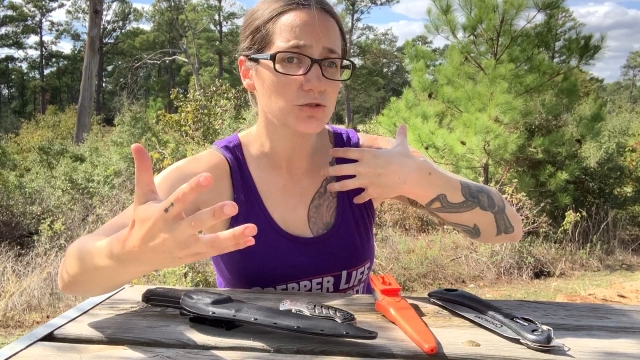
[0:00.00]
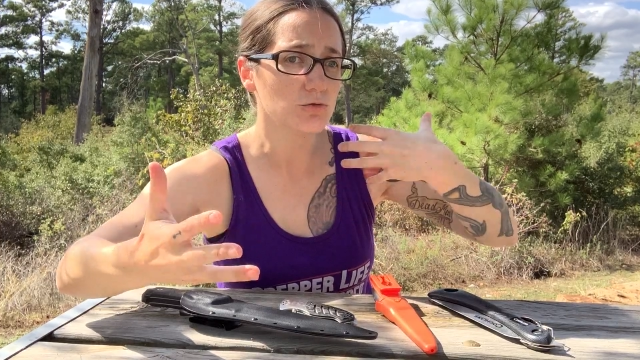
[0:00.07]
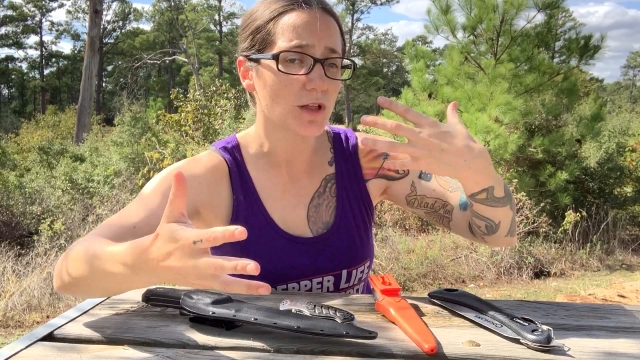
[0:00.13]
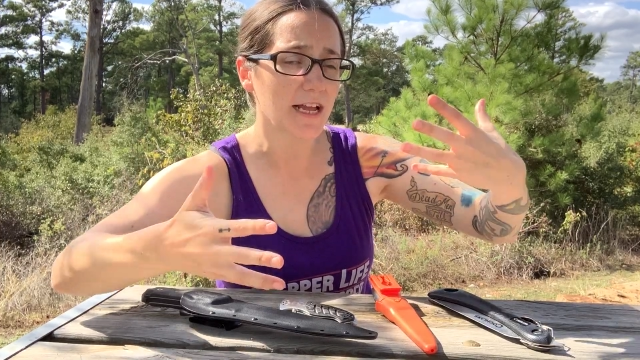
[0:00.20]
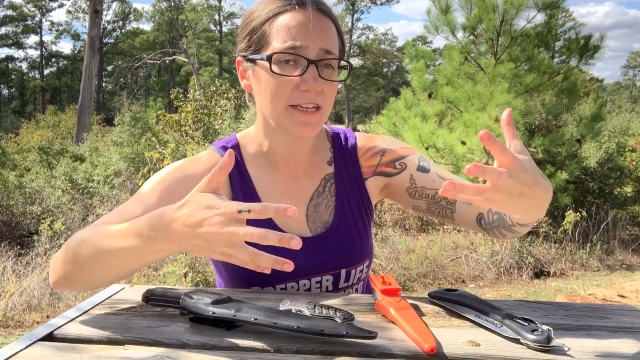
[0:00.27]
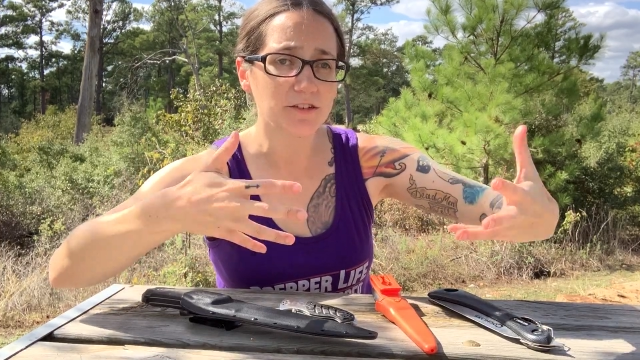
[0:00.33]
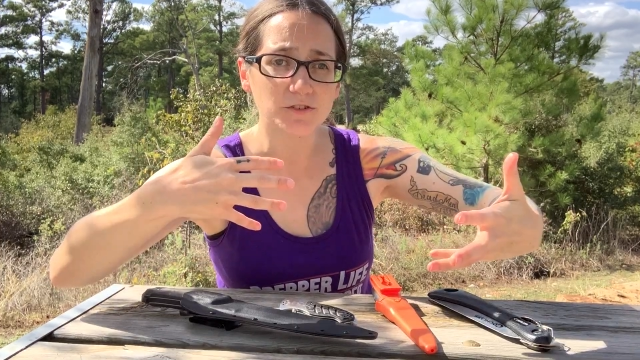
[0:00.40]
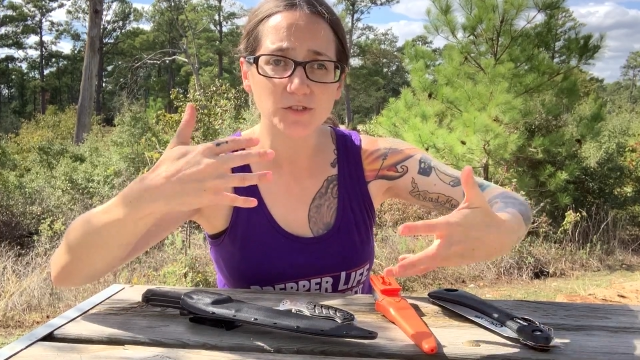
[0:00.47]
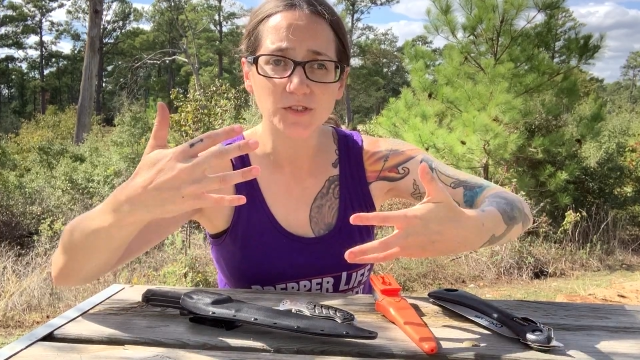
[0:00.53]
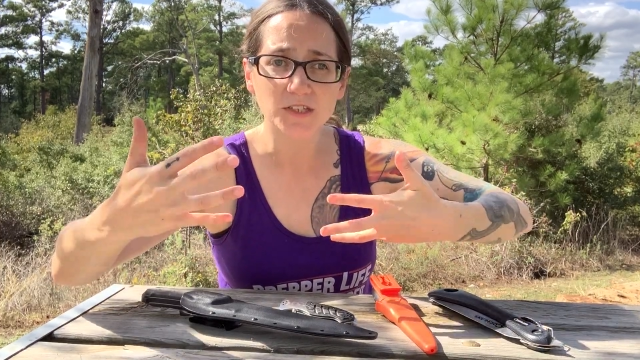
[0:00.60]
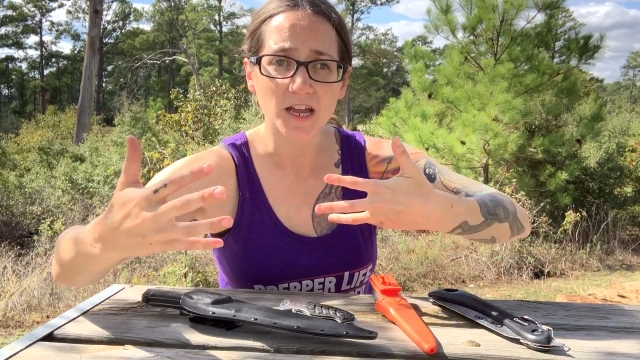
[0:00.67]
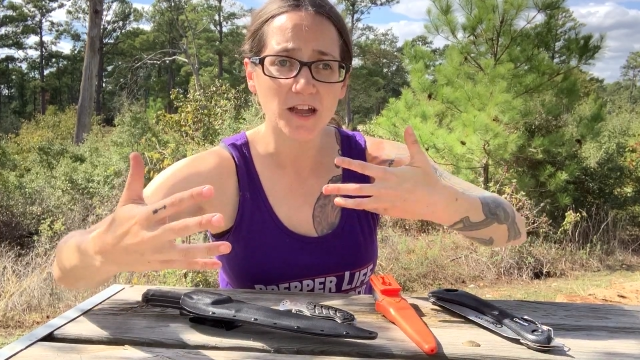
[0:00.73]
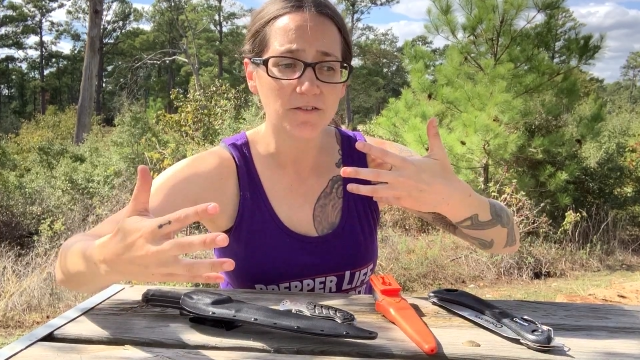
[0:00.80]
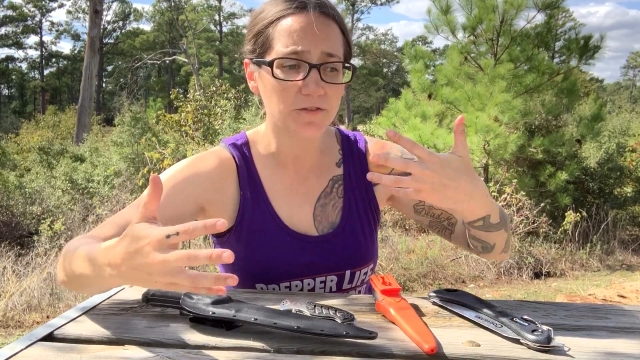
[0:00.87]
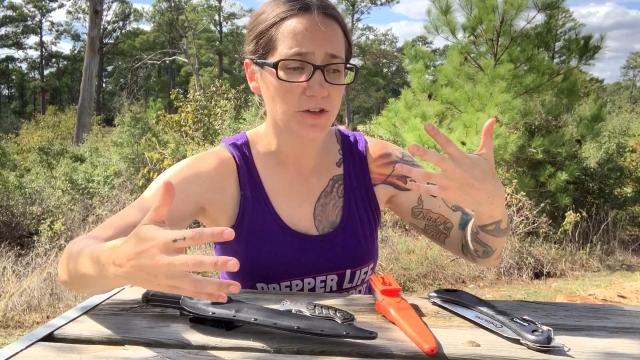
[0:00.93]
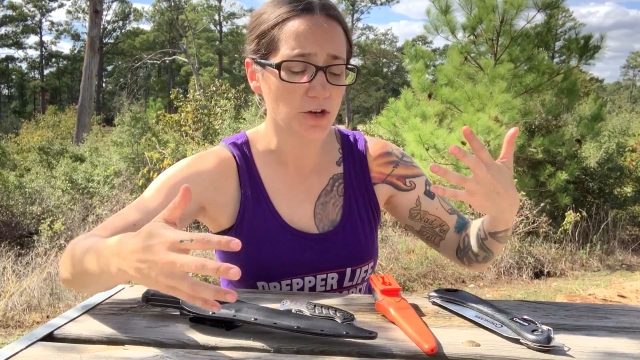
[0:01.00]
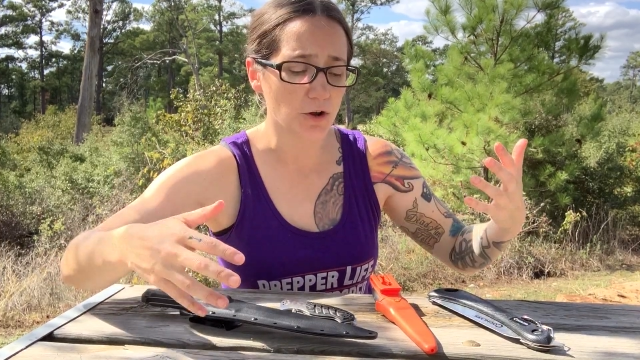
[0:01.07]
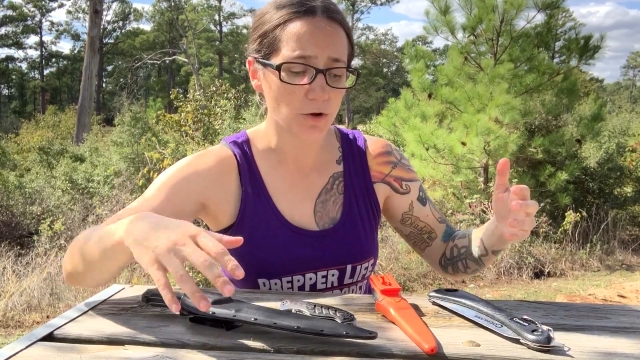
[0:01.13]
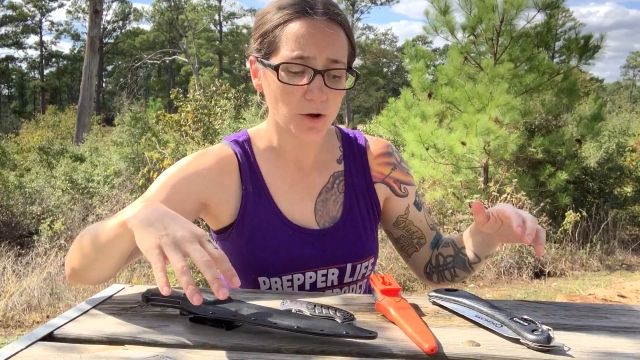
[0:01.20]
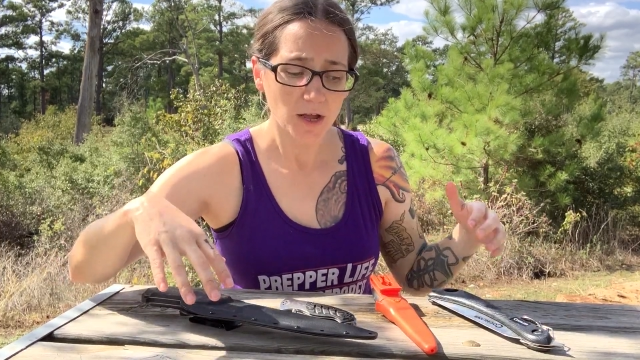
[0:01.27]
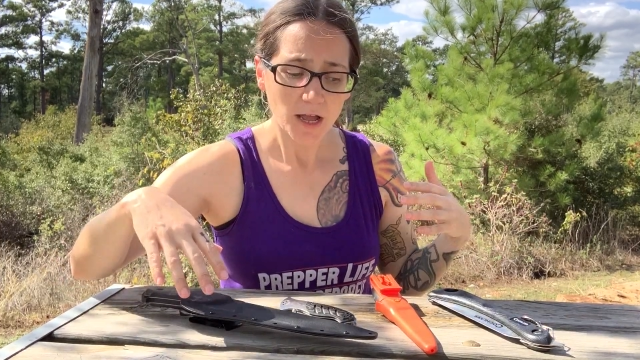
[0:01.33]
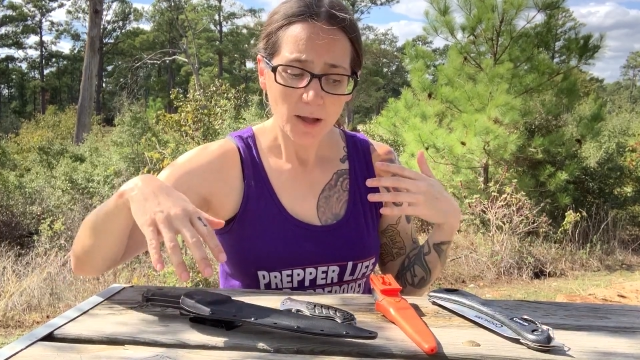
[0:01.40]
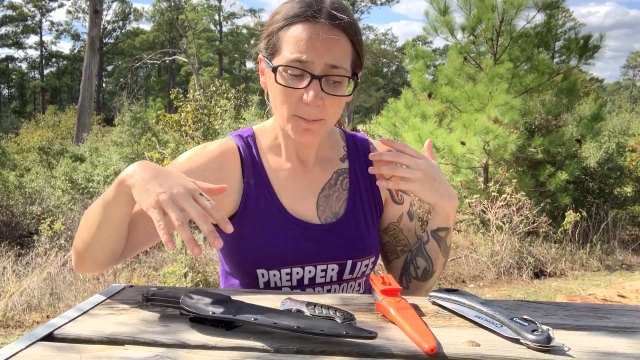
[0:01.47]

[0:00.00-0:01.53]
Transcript: you like your stuff, you know.